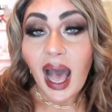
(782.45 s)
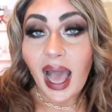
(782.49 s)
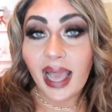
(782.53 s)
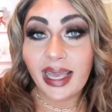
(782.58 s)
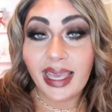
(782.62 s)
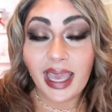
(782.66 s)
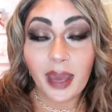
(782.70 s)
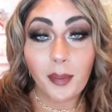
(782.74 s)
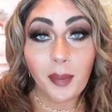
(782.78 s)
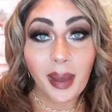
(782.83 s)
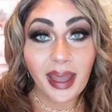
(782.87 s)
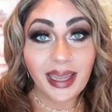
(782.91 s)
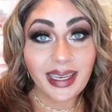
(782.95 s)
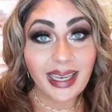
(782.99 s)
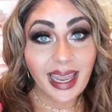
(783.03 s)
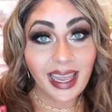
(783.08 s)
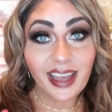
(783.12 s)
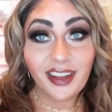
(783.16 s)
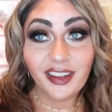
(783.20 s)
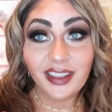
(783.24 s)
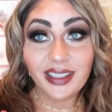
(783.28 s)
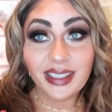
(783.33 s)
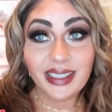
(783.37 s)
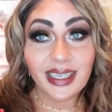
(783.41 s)
I get my
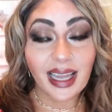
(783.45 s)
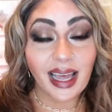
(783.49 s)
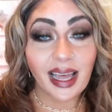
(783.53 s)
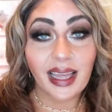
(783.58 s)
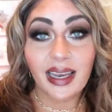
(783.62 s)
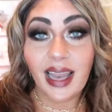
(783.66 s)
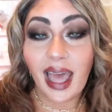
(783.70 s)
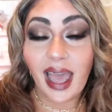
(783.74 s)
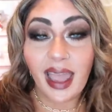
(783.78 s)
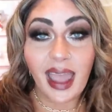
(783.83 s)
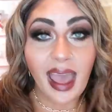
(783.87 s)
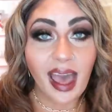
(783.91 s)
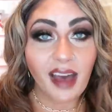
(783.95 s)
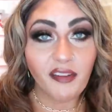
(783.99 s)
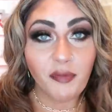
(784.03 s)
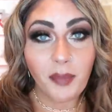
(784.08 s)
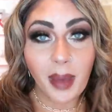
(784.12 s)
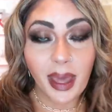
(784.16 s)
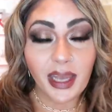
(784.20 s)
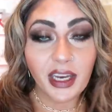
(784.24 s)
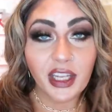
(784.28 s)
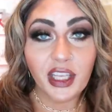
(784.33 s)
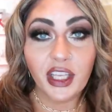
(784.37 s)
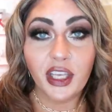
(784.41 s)
nails done. I have
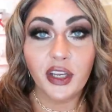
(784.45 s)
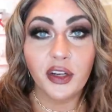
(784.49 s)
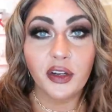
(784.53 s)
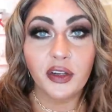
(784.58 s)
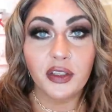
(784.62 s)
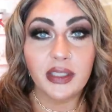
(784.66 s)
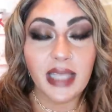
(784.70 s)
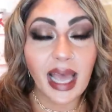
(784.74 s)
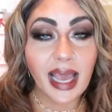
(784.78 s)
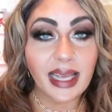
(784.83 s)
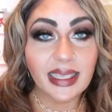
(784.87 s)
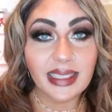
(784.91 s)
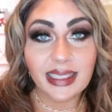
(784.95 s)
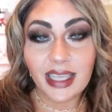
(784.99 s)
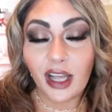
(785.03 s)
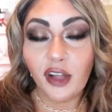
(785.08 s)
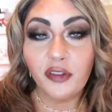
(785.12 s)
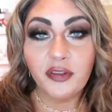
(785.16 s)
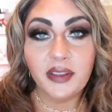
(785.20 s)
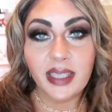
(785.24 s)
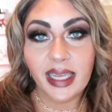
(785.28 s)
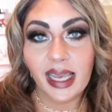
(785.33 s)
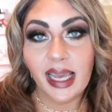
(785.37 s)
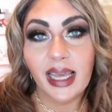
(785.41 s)
pedicures. I
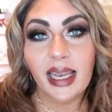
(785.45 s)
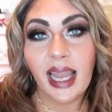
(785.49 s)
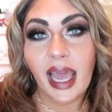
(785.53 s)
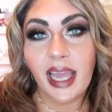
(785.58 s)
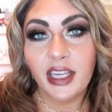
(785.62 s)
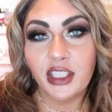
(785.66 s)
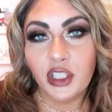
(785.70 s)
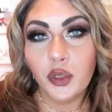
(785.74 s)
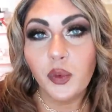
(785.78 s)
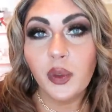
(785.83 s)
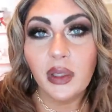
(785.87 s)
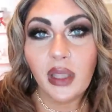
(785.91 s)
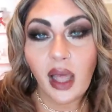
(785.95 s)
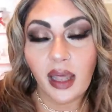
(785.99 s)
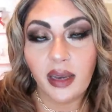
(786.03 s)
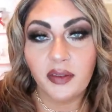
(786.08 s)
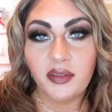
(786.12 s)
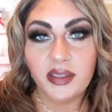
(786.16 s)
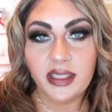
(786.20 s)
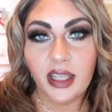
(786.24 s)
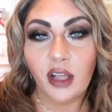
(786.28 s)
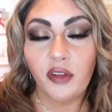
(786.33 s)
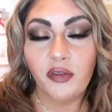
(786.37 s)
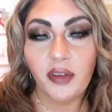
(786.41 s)
self-tan. I do a lot
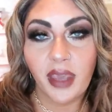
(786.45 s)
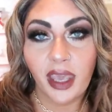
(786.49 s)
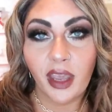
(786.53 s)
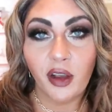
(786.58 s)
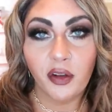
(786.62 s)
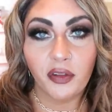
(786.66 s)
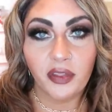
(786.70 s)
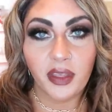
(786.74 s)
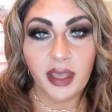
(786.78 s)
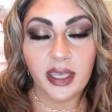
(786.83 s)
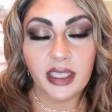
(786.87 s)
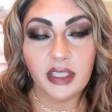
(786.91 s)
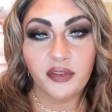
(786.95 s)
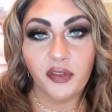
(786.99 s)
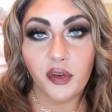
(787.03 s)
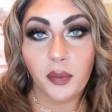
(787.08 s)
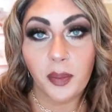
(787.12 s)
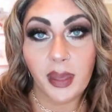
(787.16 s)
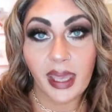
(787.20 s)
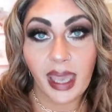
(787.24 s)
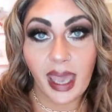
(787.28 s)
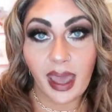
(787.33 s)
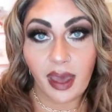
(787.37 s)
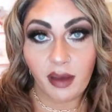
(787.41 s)
of self-care things
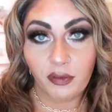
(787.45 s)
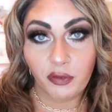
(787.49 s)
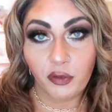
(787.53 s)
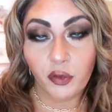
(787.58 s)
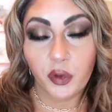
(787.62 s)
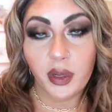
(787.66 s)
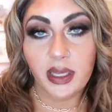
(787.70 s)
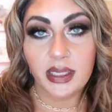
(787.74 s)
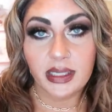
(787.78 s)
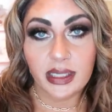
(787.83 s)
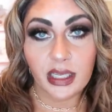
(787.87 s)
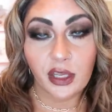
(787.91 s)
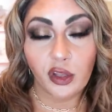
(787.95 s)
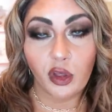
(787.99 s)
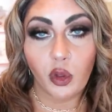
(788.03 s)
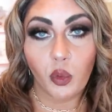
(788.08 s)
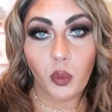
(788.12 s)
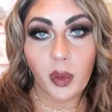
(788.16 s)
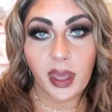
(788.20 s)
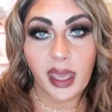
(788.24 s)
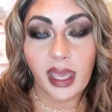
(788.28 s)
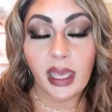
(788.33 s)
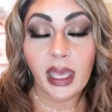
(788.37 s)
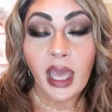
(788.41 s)
for me every
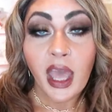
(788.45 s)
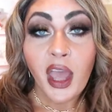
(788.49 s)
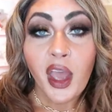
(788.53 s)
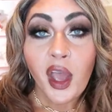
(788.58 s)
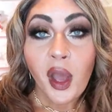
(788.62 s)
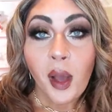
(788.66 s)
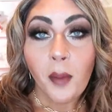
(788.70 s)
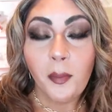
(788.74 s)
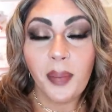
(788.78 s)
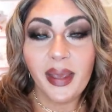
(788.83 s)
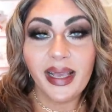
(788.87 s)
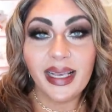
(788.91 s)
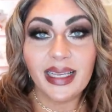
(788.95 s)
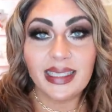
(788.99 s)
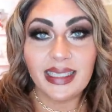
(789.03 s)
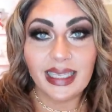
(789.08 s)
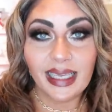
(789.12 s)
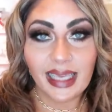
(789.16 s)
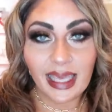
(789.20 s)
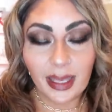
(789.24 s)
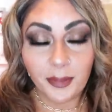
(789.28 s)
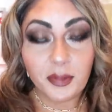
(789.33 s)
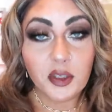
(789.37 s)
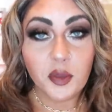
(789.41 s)
single week
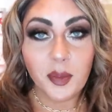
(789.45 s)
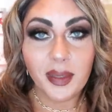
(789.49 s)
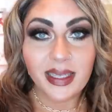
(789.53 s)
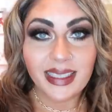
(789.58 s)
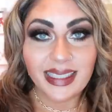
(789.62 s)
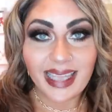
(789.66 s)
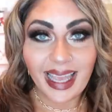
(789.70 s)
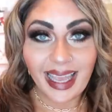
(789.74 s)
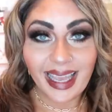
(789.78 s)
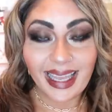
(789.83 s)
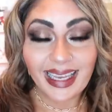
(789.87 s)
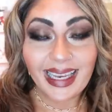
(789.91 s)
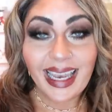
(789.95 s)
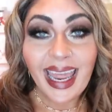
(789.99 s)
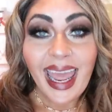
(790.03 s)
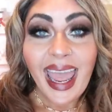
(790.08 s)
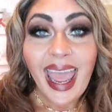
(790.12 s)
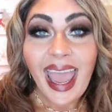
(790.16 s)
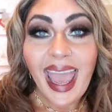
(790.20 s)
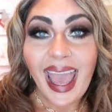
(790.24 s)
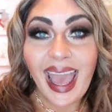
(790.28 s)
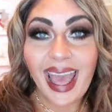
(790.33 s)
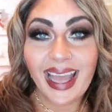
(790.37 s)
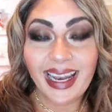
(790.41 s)
because it keeps me sane,
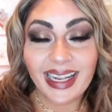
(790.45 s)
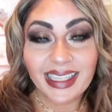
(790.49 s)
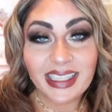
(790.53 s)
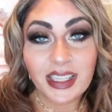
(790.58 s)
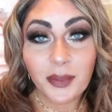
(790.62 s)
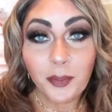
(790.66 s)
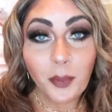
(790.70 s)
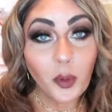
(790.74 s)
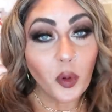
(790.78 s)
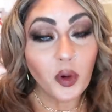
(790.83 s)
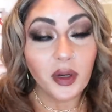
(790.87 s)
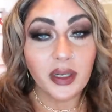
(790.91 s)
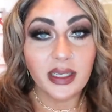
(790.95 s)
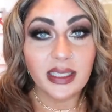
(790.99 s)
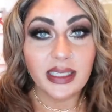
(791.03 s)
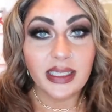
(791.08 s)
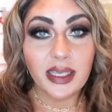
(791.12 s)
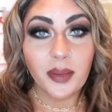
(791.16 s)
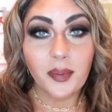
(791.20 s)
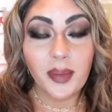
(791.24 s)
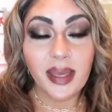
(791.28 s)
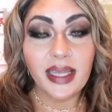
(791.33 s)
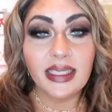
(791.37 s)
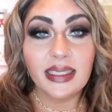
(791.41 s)
and it's
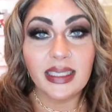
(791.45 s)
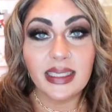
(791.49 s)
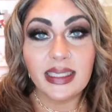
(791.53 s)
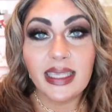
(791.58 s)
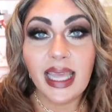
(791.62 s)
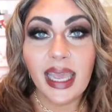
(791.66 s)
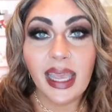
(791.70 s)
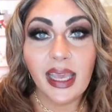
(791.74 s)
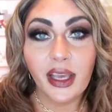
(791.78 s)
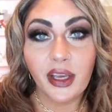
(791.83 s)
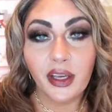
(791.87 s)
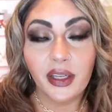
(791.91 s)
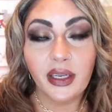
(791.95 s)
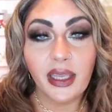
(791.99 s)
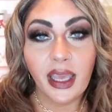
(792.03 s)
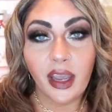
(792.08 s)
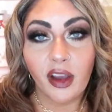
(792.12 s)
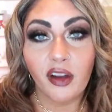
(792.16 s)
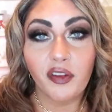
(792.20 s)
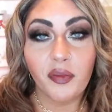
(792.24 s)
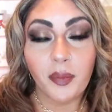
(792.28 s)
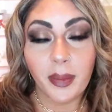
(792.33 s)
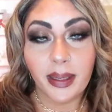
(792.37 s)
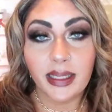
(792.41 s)
important to me to take good
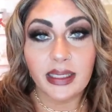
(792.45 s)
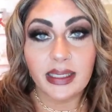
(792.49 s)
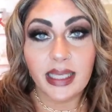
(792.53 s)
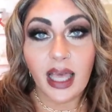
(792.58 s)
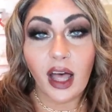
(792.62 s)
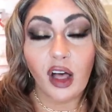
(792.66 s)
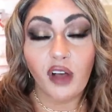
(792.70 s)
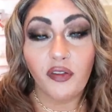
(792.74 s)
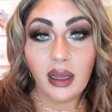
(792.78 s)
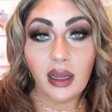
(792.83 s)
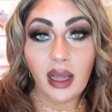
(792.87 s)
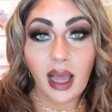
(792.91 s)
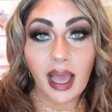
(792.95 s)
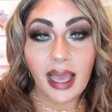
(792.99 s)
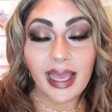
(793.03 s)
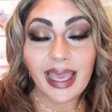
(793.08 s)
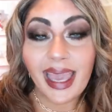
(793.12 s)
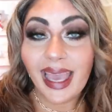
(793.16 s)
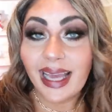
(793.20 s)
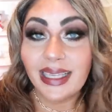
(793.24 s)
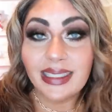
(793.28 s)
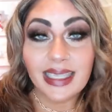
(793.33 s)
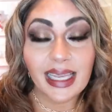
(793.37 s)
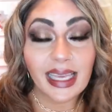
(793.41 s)
care of myself. I
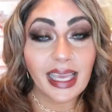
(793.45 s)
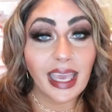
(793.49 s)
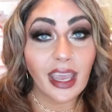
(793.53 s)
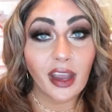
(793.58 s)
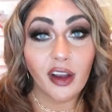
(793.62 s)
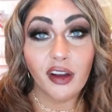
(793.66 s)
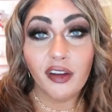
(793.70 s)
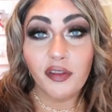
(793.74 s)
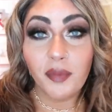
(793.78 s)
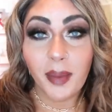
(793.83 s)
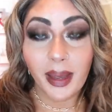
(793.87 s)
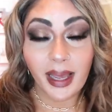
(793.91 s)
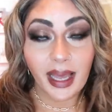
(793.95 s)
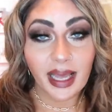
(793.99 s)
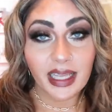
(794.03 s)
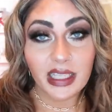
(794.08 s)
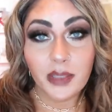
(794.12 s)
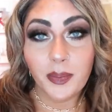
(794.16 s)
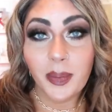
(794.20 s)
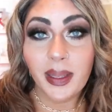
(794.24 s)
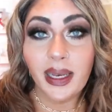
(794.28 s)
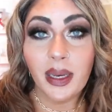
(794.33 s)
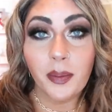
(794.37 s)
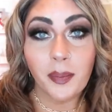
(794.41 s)
can't take care of my
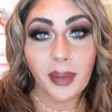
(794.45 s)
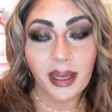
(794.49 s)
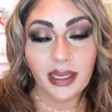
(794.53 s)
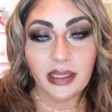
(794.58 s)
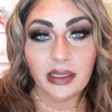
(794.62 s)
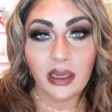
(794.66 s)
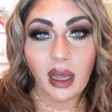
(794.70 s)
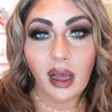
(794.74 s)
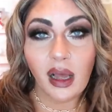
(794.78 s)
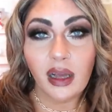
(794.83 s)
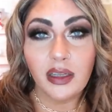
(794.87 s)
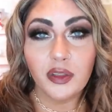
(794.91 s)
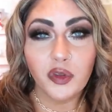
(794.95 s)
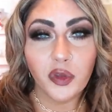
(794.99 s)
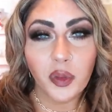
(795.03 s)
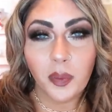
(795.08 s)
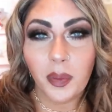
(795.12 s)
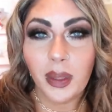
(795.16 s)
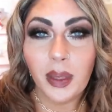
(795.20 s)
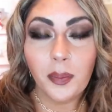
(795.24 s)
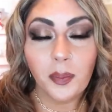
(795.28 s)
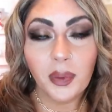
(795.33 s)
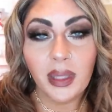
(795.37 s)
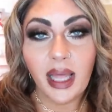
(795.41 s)
husband and my dogs or
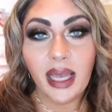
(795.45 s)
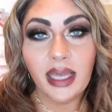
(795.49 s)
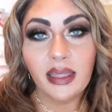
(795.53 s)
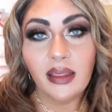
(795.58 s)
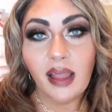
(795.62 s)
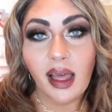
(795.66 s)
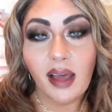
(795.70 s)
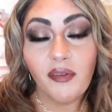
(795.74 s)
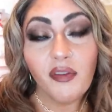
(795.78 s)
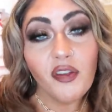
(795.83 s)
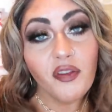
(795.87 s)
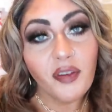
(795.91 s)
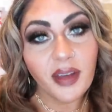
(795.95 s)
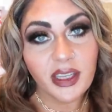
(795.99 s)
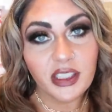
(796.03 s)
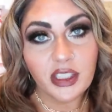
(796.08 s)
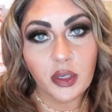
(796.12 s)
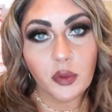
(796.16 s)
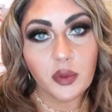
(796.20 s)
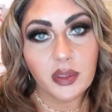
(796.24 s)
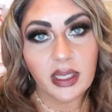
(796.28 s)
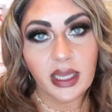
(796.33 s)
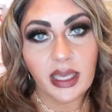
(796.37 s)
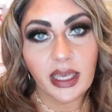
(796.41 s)
the people I love if I
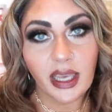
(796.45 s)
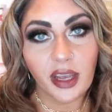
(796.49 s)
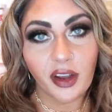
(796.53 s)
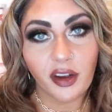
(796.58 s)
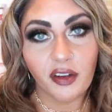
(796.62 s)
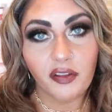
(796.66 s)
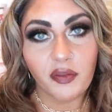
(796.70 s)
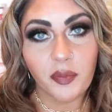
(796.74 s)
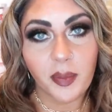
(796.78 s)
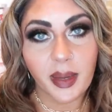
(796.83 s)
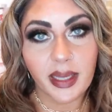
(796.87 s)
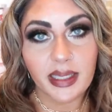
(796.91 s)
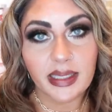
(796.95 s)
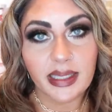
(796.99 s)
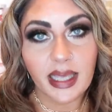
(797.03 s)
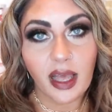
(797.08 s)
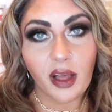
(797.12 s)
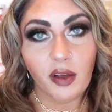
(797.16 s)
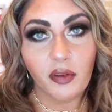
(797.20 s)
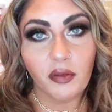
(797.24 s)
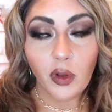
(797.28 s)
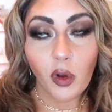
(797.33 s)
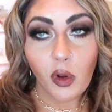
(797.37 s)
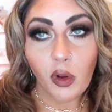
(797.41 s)
don't take care of myself.